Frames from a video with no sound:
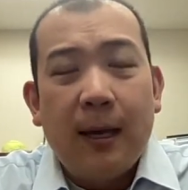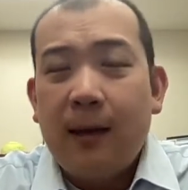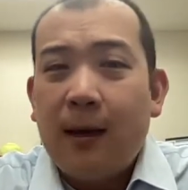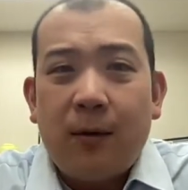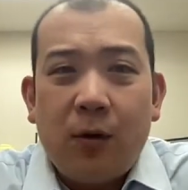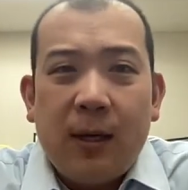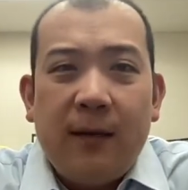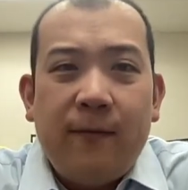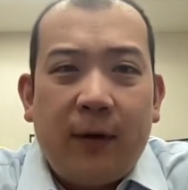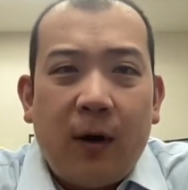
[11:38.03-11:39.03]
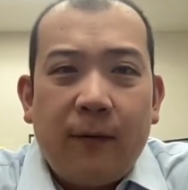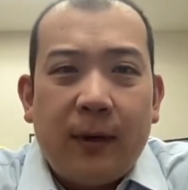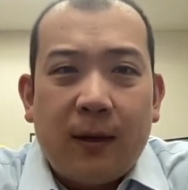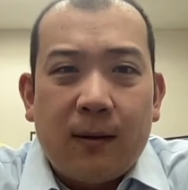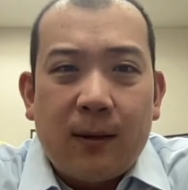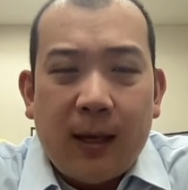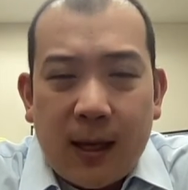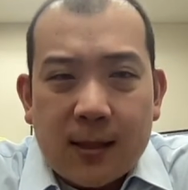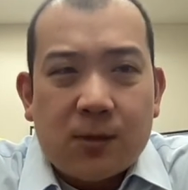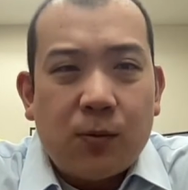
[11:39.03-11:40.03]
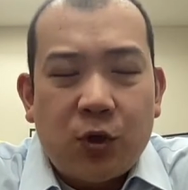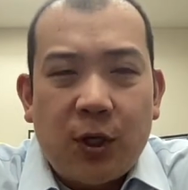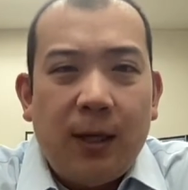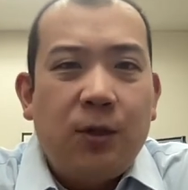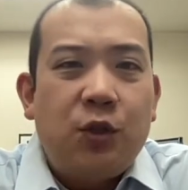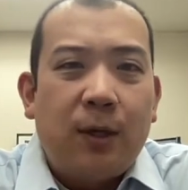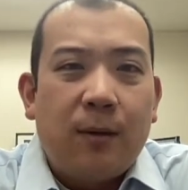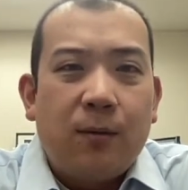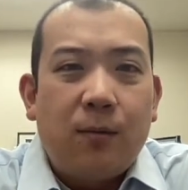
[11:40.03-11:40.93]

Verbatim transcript: and how you're evolving. Yes, we're changing.